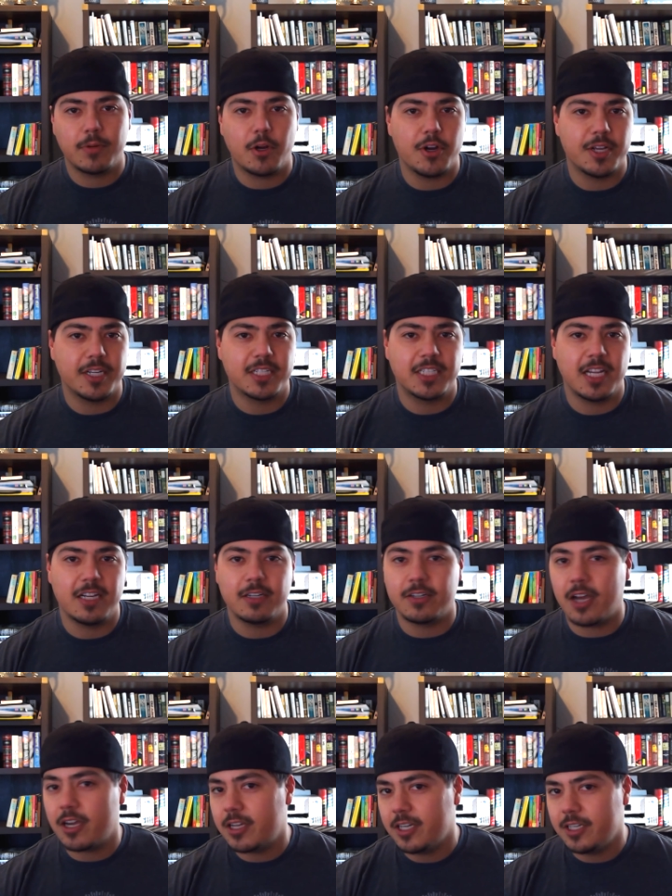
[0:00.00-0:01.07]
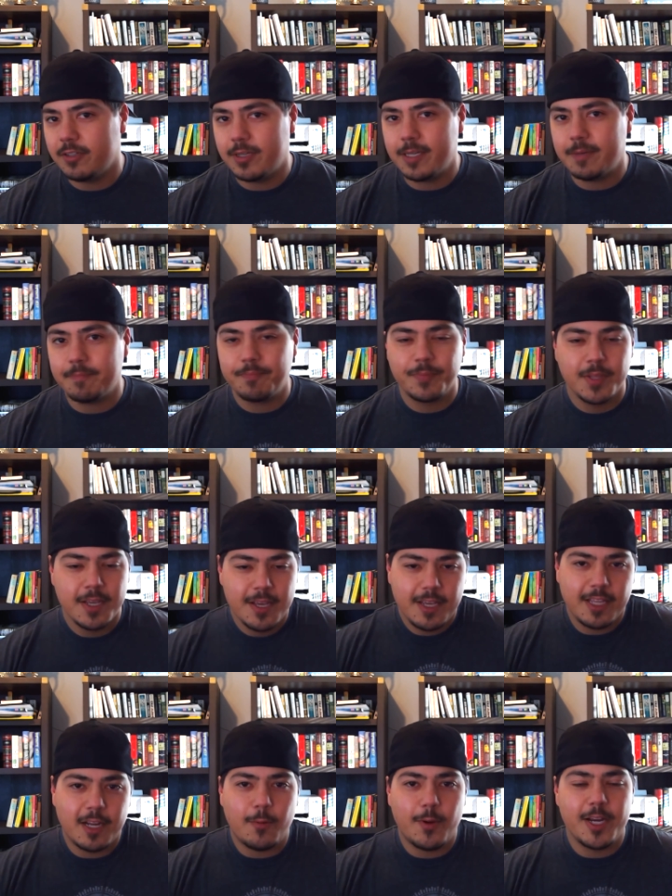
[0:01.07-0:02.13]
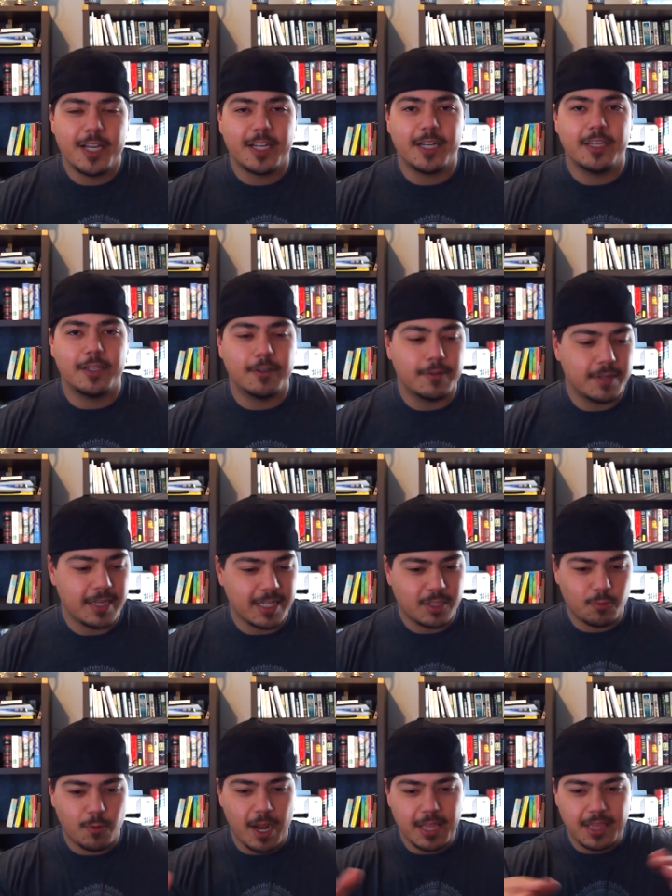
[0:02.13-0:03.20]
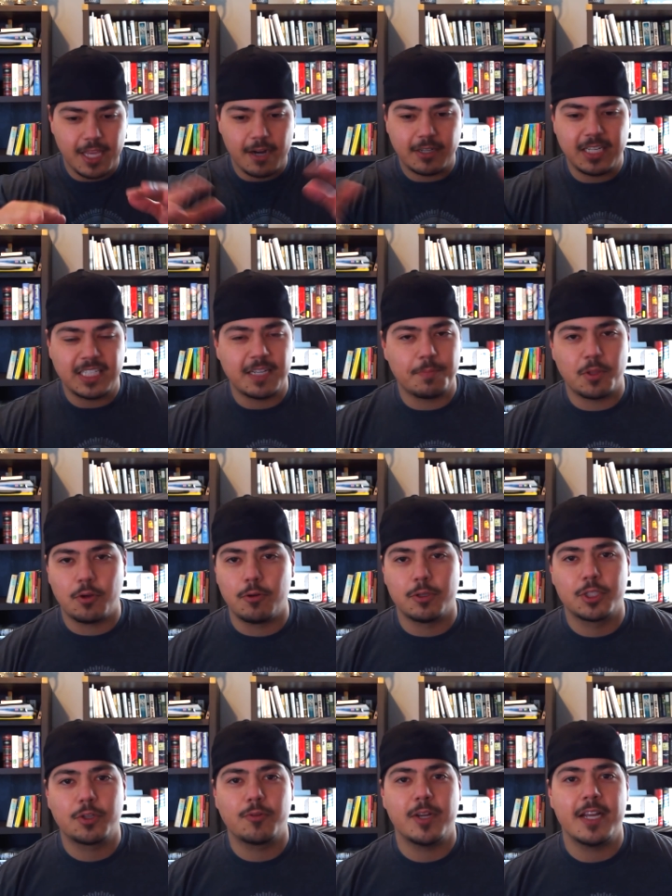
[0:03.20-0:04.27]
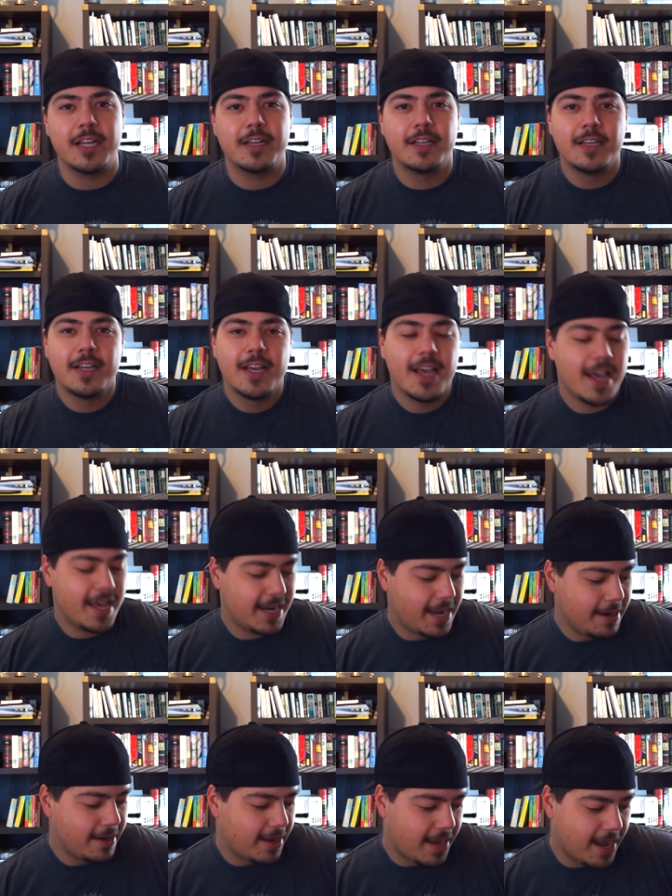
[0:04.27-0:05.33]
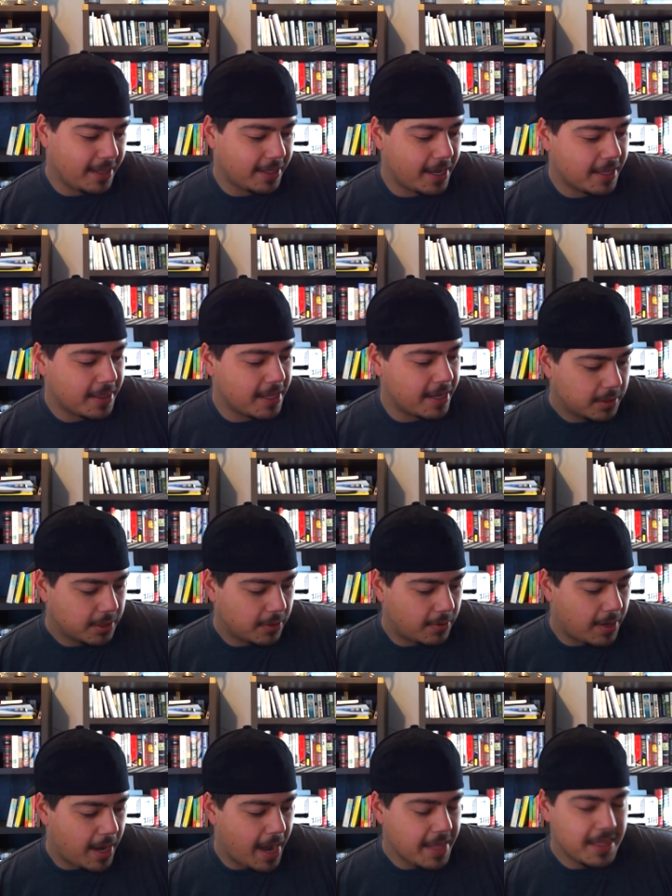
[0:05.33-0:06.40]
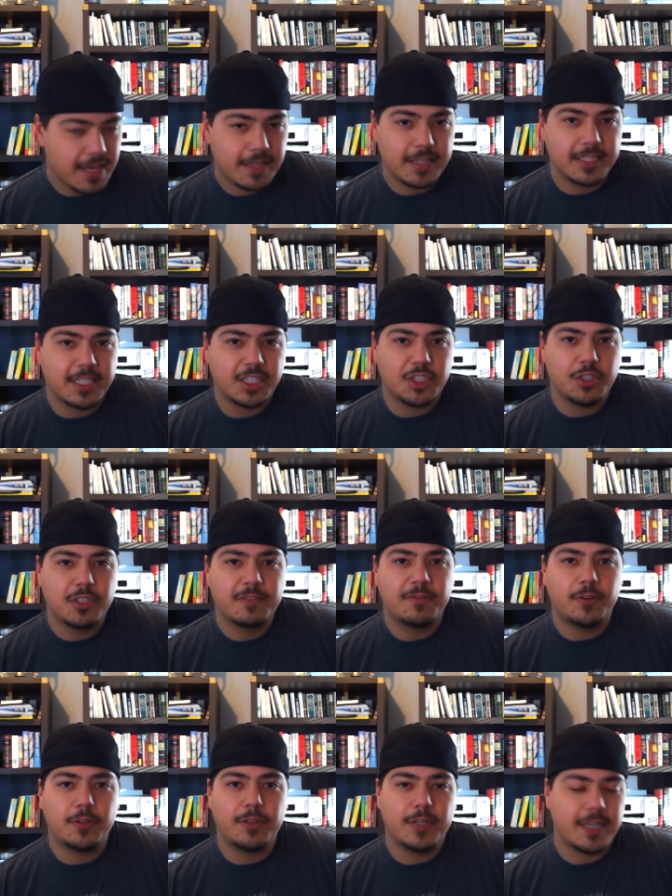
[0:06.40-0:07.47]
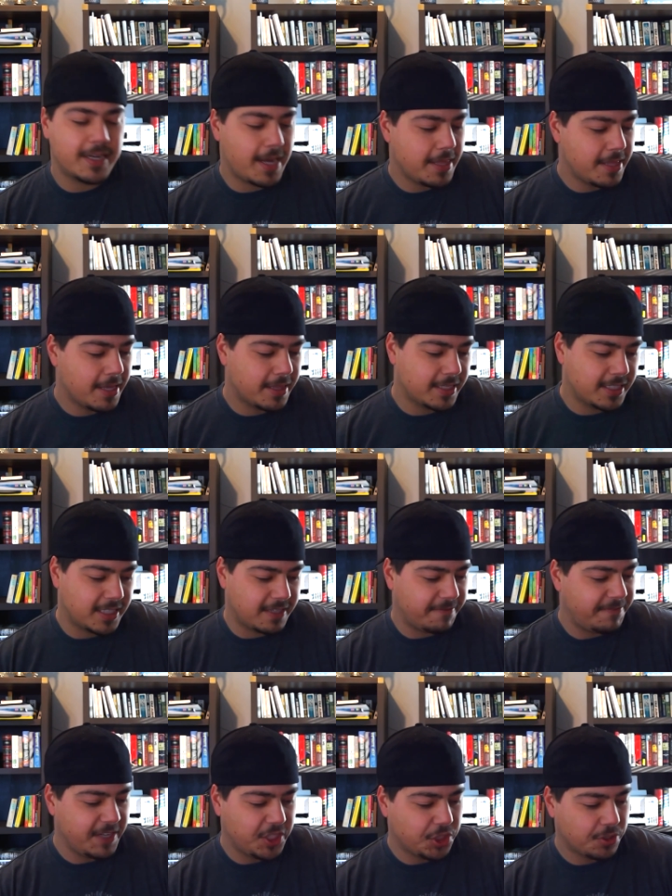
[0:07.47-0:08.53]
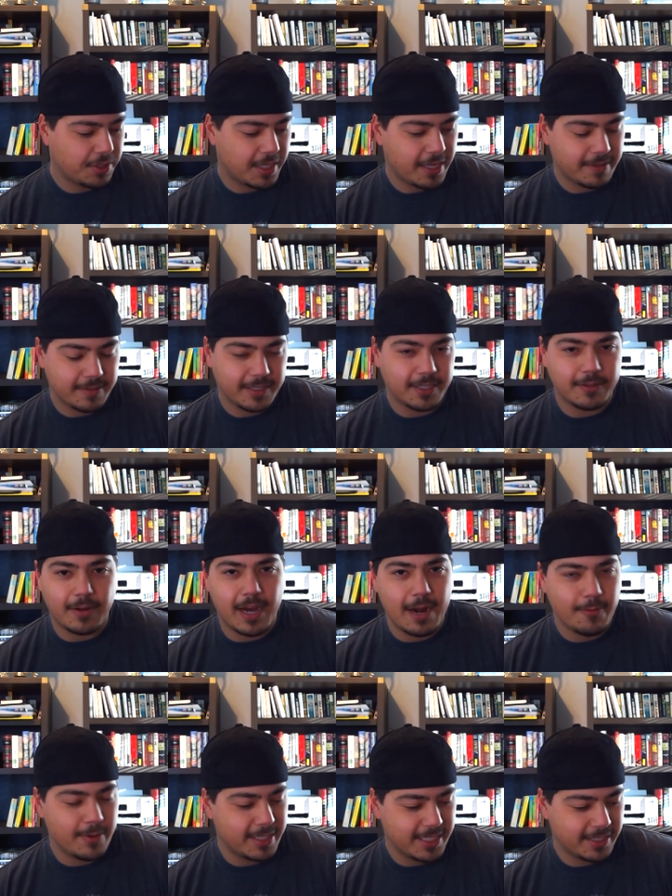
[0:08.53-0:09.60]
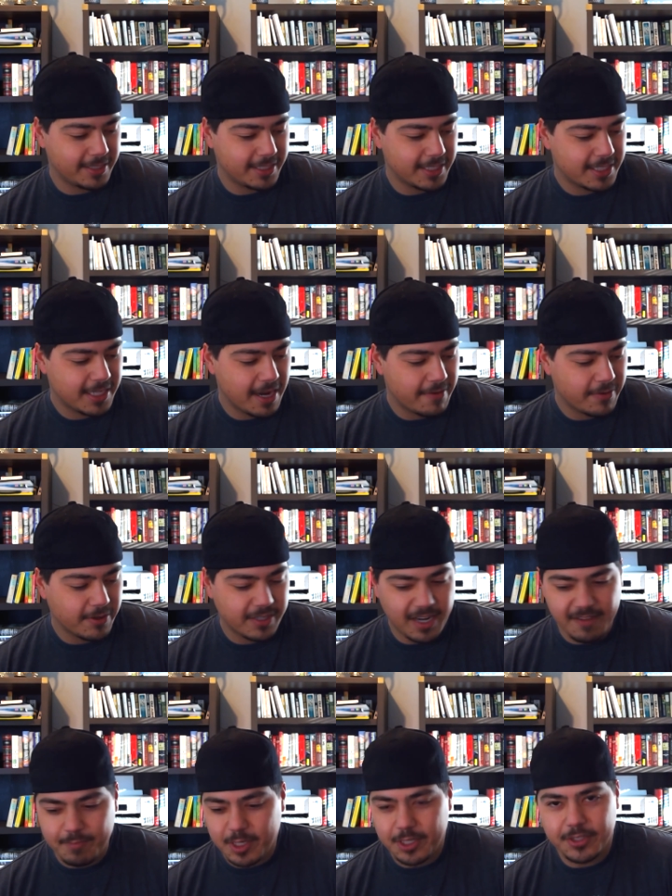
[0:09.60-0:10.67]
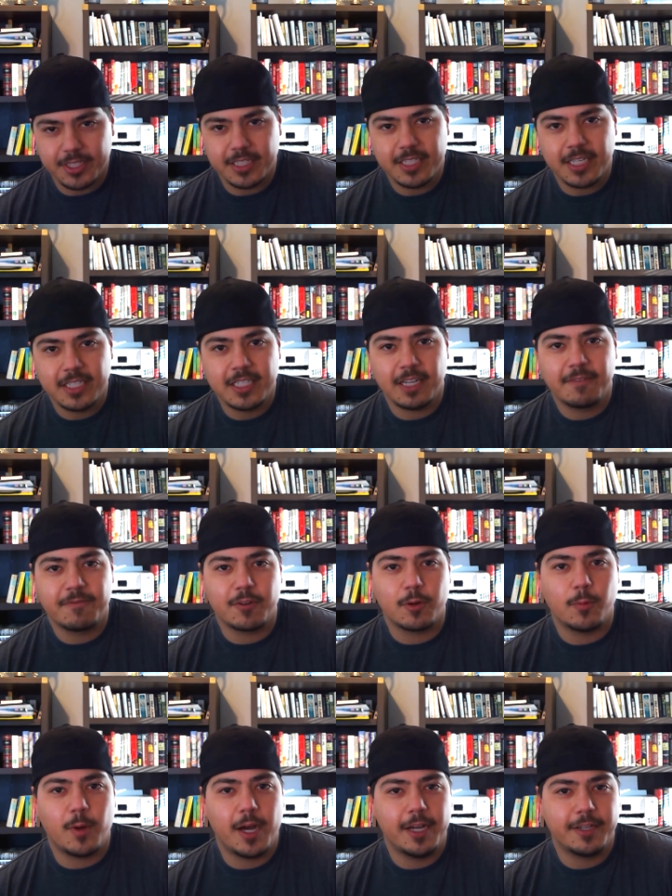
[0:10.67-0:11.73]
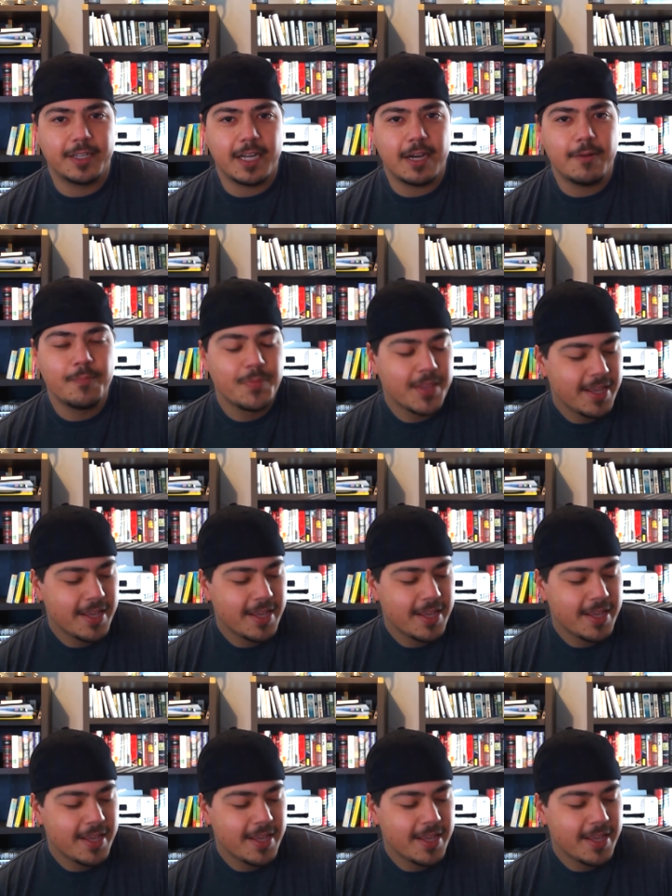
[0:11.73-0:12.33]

Are you going to say you're not going to do it? You know, what are you going to do? And it's right there. It takes up the whole screen. And I like that. So I think this is useful. And I think this is a feature that, you know, I recently discovered. And I've been using TickTick for a while now.